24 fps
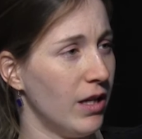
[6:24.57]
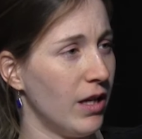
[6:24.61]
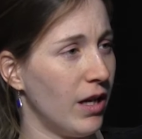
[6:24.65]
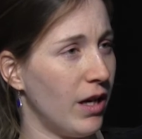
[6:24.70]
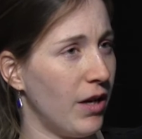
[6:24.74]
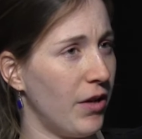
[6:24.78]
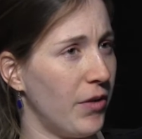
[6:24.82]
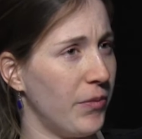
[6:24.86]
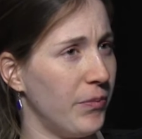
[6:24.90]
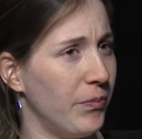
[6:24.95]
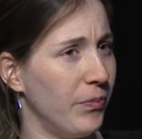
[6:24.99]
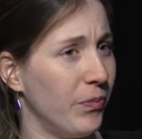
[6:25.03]

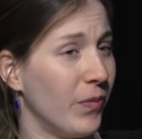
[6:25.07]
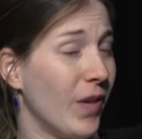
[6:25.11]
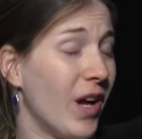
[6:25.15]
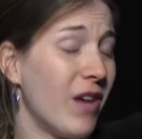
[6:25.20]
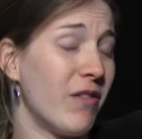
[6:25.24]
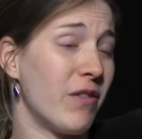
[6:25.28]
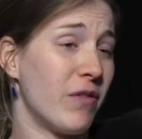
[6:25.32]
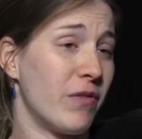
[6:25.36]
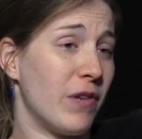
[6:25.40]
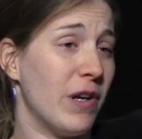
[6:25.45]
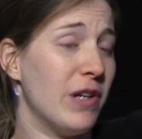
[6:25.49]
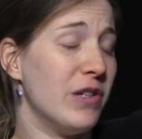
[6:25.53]
I
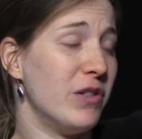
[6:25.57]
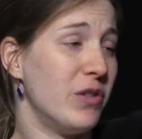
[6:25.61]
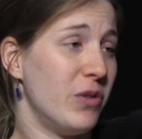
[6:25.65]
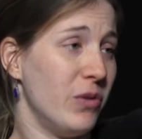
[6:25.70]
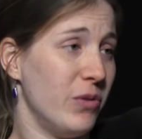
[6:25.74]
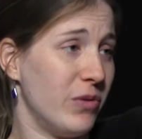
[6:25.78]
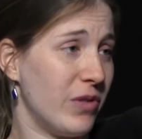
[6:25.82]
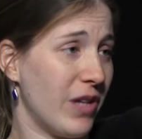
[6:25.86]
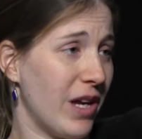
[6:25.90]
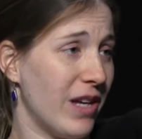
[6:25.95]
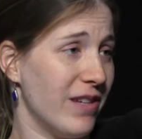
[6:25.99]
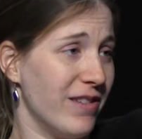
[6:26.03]
have a friend
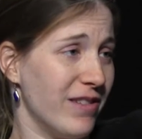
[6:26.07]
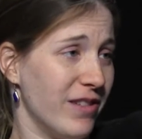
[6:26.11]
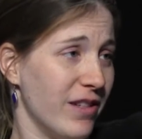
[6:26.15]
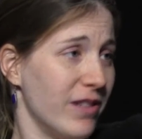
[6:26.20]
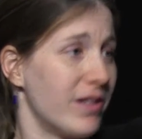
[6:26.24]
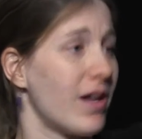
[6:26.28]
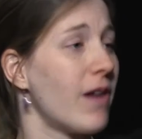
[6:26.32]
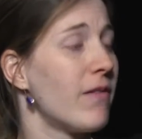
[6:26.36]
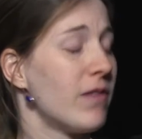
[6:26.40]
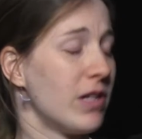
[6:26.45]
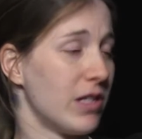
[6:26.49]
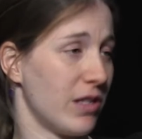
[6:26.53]
who says
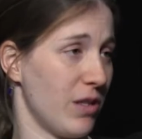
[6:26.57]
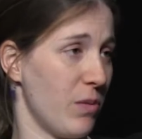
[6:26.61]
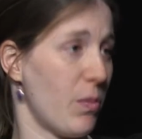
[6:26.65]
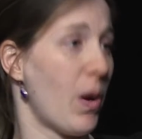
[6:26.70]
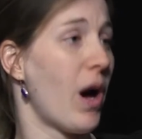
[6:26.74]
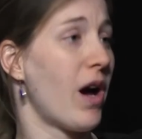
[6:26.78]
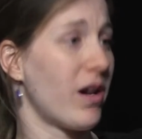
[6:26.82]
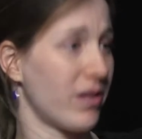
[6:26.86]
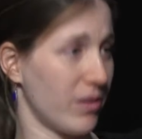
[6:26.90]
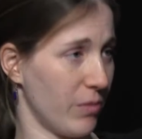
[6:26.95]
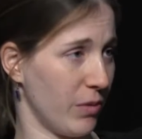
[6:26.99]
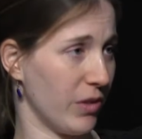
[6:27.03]
it's obviously
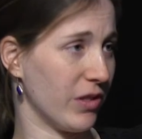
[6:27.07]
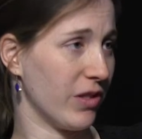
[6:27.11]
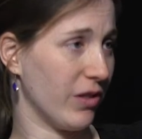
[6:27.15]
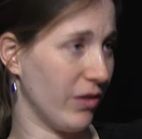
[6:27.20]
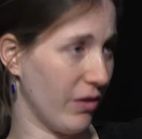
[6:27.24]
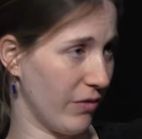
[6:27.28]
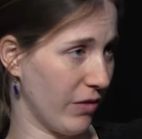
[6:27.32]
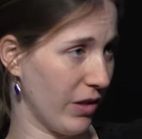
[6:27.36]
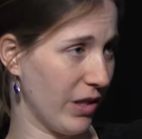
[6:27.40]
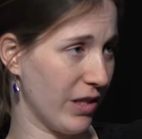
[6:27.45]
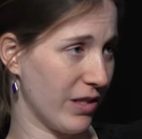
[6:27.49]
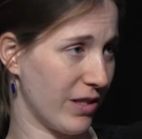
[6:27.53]
possible to
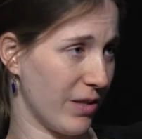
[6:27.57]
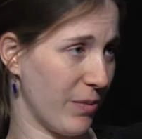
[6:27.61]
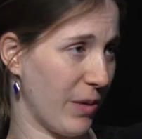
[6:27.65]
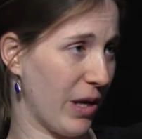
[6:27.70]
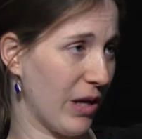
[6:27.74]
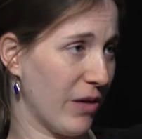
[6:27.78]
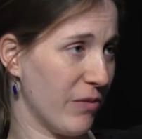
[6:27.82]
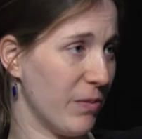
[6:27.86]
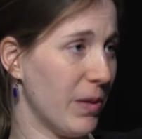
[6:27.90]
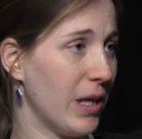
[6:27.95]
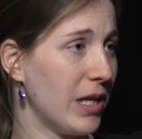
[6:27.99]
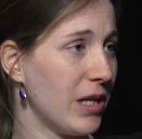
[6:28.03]
live on this
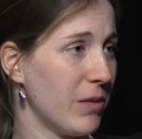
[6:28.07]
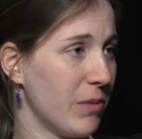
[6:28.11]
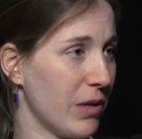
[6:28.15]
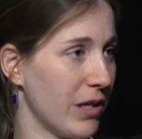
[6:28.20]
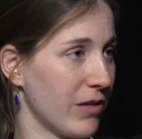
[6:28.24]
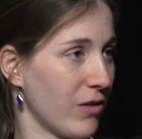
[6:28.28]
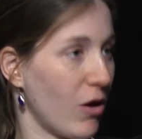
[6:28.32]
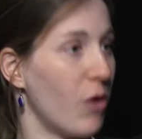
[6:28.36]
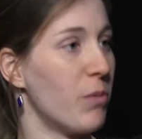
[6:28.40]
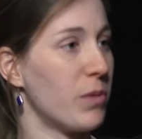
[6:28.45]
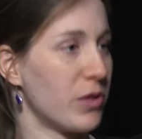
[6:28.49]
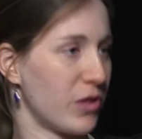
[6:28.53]
amount of money
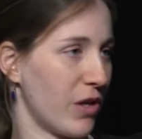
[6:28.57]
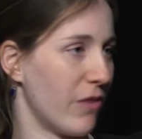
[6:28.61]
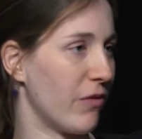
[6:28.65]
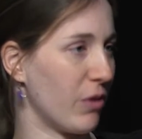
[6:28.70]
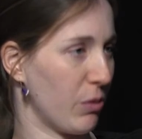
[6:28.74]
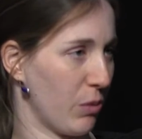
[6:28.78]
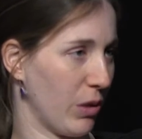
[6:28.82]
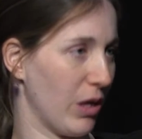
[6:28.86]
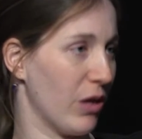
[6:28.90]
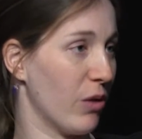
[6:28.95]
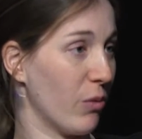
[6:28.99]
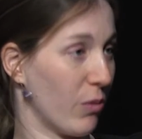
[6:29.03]
because almost
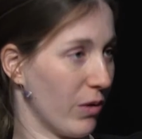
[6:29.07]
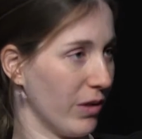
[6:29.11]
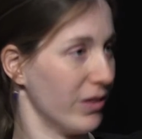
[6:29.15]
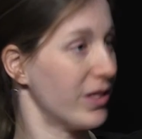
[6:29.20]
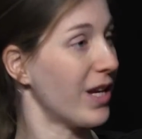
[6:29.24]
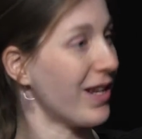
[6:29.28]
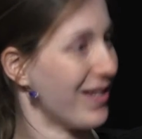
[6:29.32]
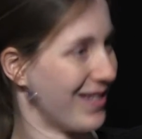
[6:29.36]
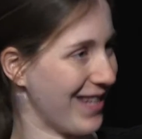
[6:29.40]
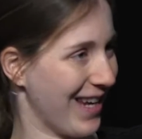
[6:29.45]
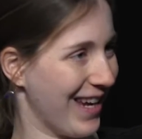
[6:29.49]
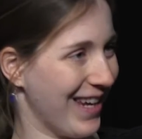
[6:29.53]
everyone in the world
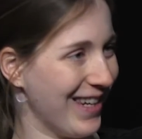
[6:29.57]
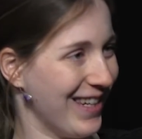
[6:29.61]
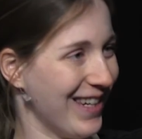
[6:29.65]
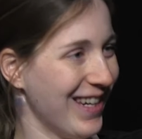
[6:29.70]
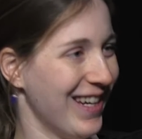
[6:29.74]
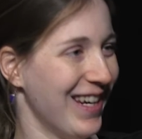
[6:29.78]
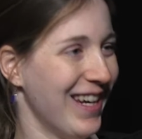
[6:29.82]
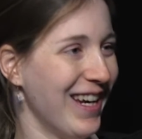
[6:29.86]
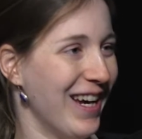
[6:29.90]
does it.